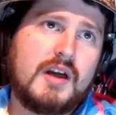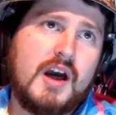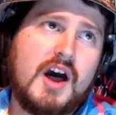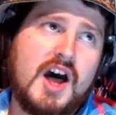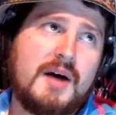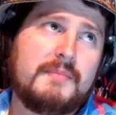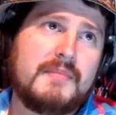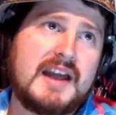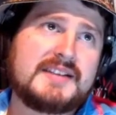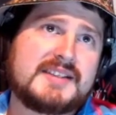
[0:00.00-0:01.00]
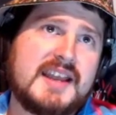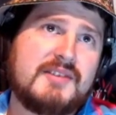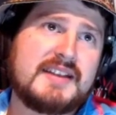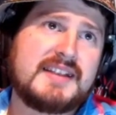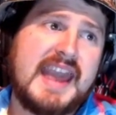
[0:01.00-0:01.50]
Um, I'd say
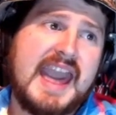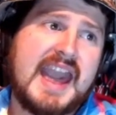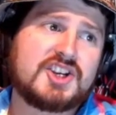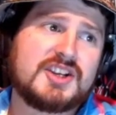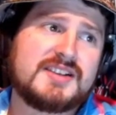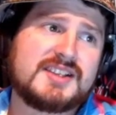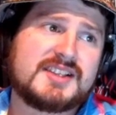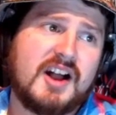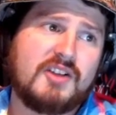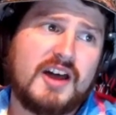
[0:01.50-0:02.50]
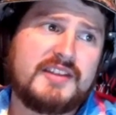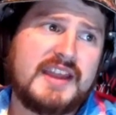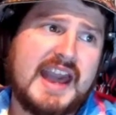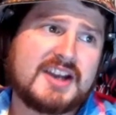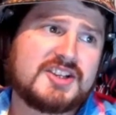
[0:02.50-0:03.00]
like the actions, a lot of the
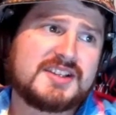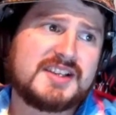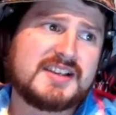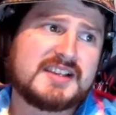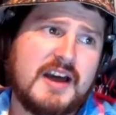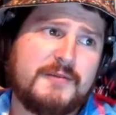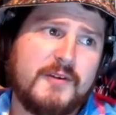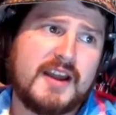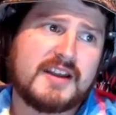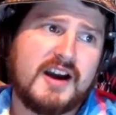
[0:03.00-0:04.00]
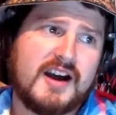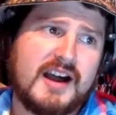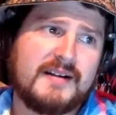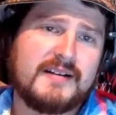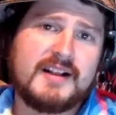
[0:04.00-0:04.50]
action scenes have like,
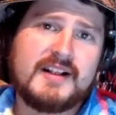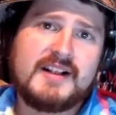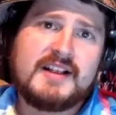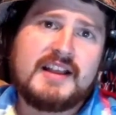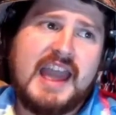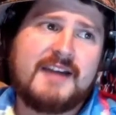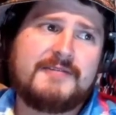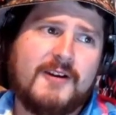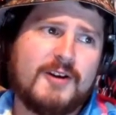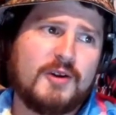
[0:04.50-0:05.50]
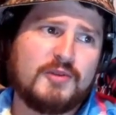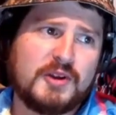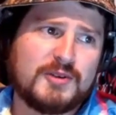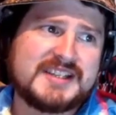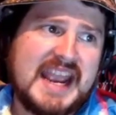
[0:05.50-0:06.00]
uh, have, are a
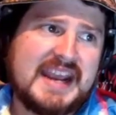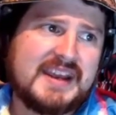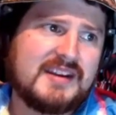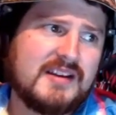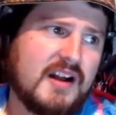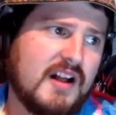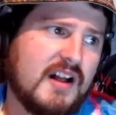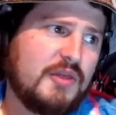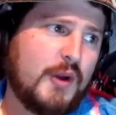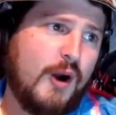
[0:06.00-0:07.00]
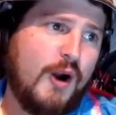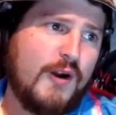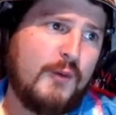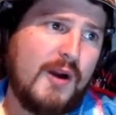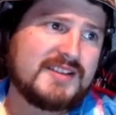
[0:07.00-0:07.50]
little dated. There
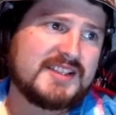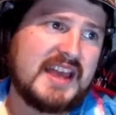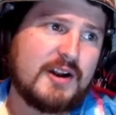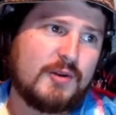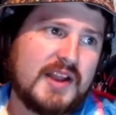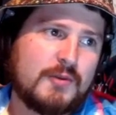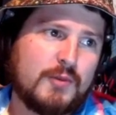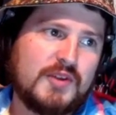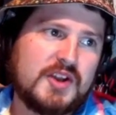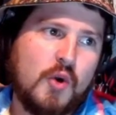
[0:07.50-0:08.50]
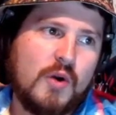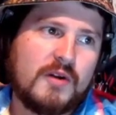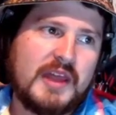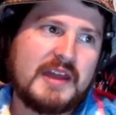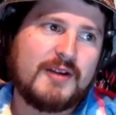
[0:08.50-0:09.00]
are ones that are like really,
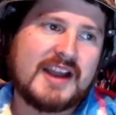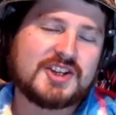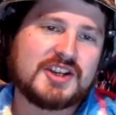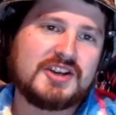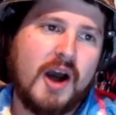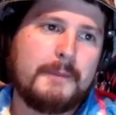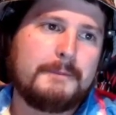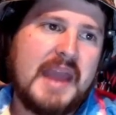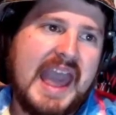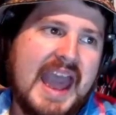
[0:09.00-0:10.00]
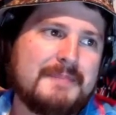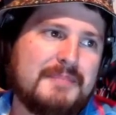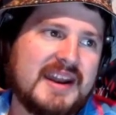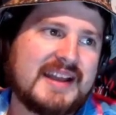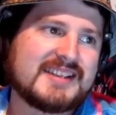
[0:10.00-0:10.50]
that are actually not bad,
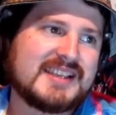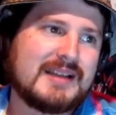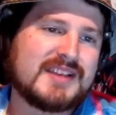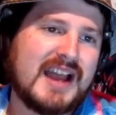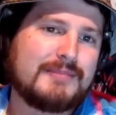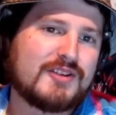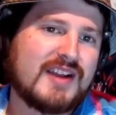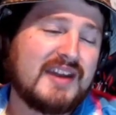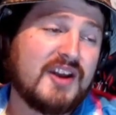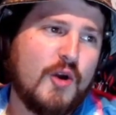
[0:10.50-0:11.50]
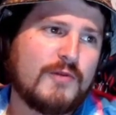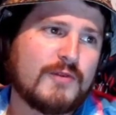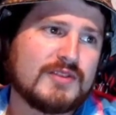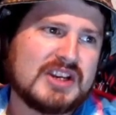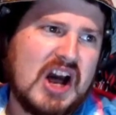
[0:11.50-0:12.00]
but at the same time, they're kind of
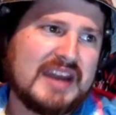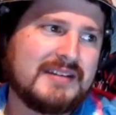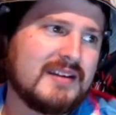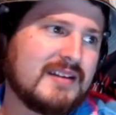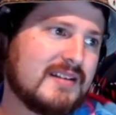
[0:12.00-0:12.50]
overdone.